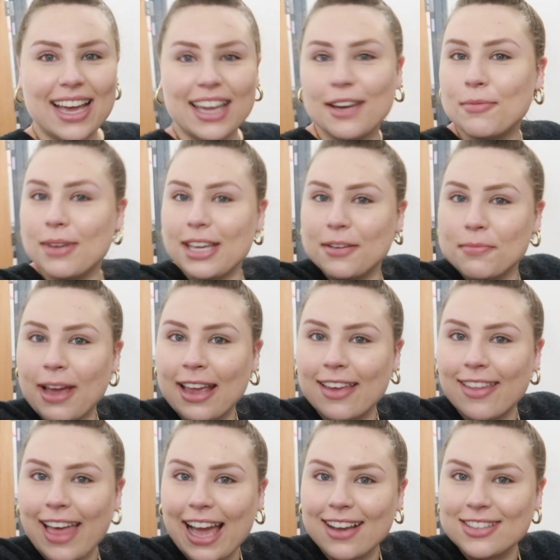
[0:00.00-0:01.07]
I am in my
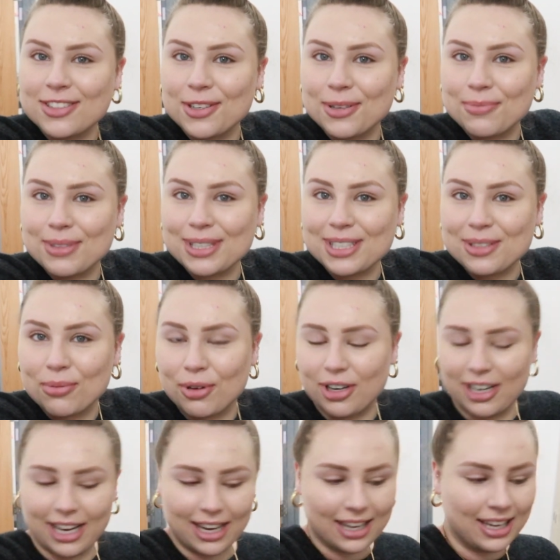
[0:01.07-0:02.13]
classroom this
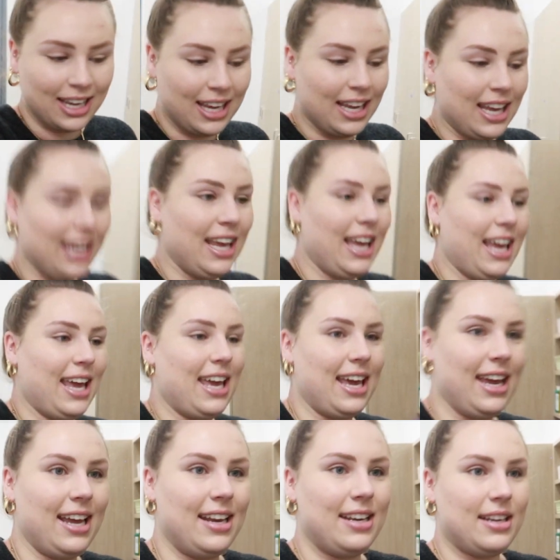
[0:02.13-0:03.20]
morning,
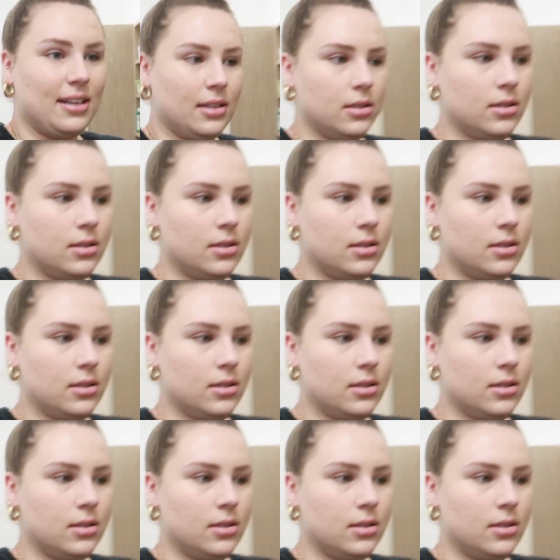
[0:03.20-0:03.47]
and